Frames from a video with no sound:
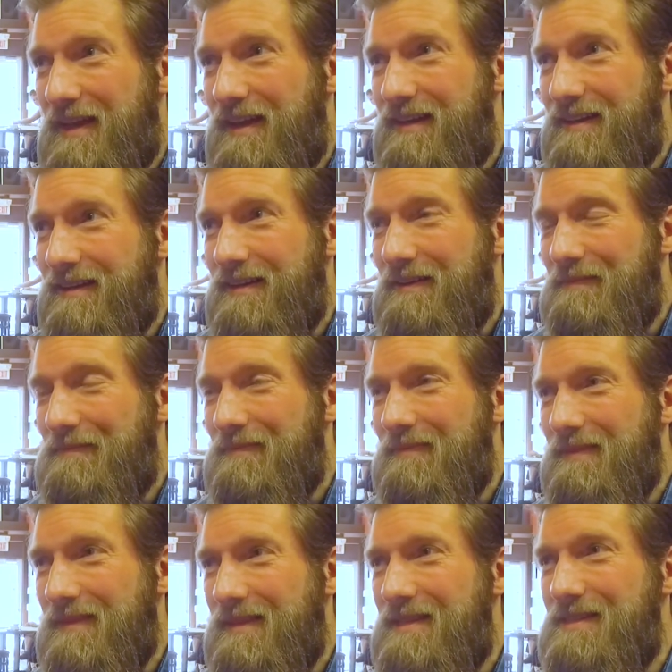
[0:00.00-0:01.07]

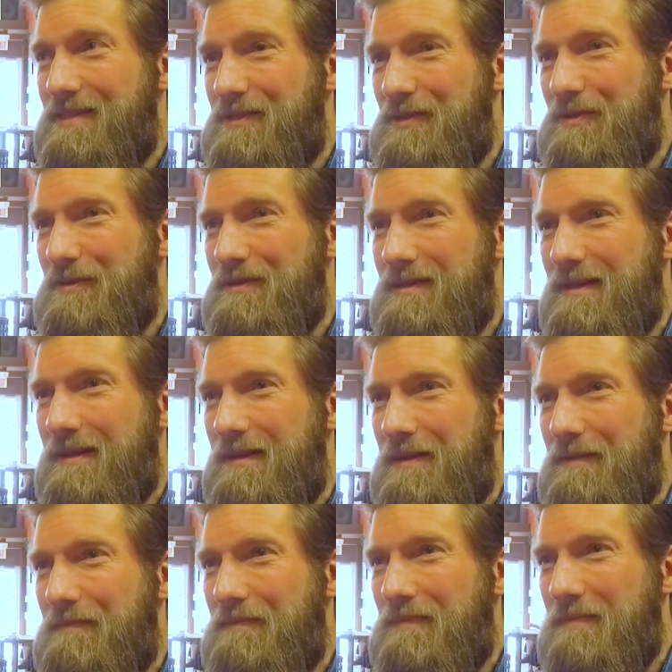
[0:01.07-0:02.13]
that these tunes and
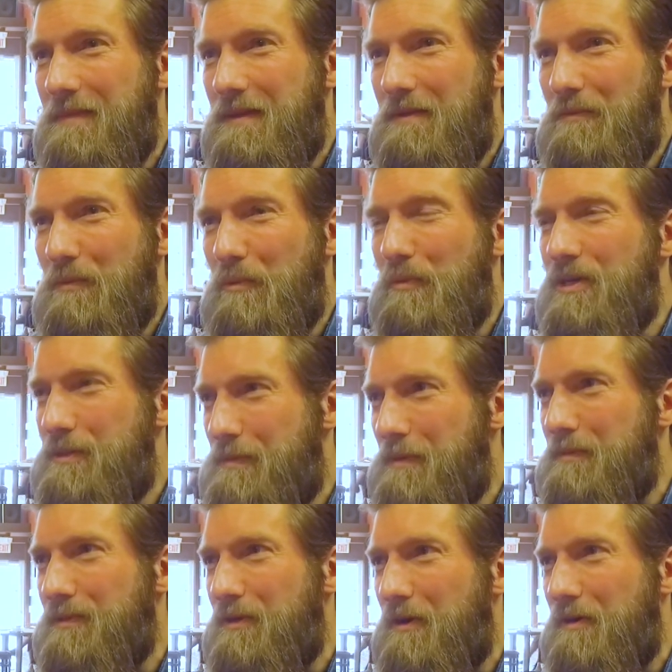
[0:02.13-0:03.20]
will reach
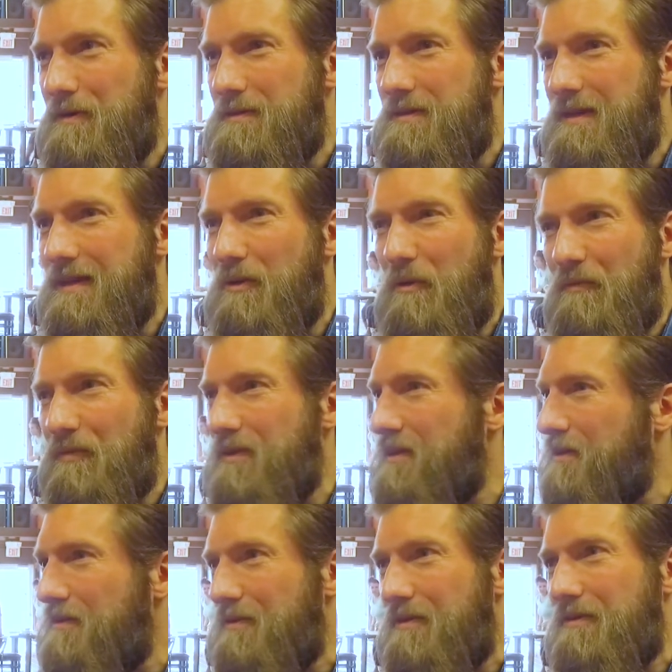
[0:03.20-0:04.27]
people's hearts, and hopefully
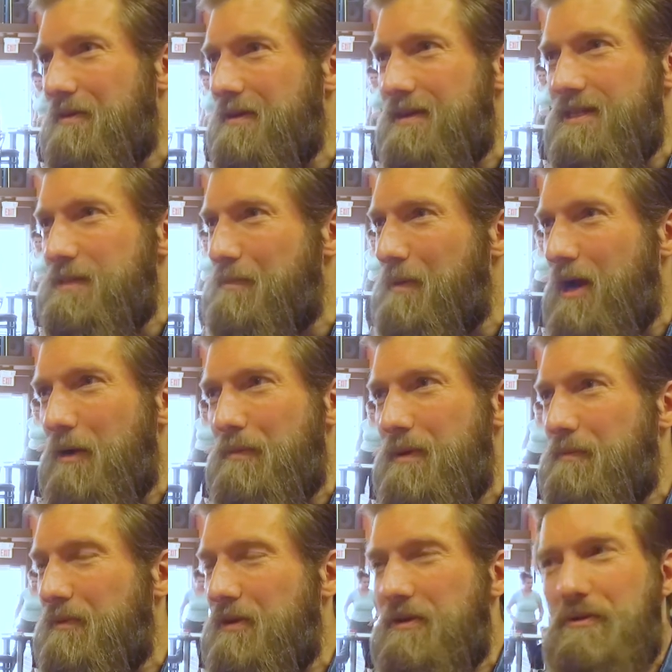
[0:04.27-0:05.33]
they're going to inspire
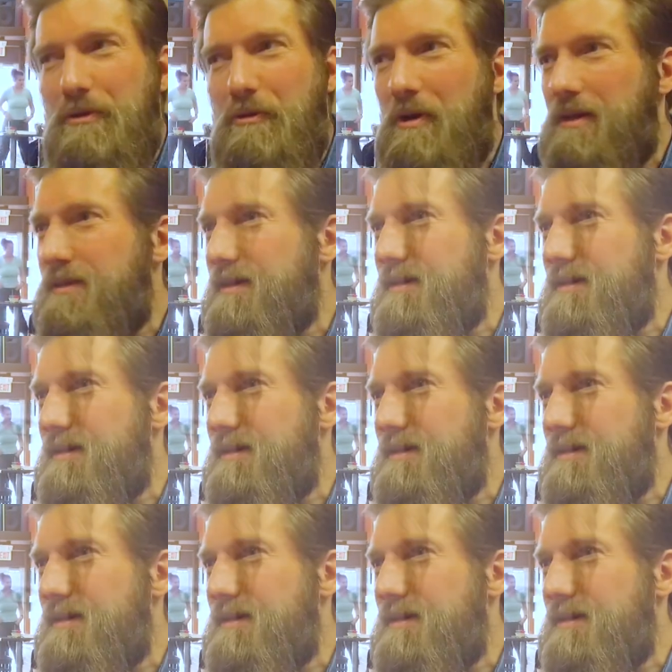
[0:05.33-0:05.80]
people to do great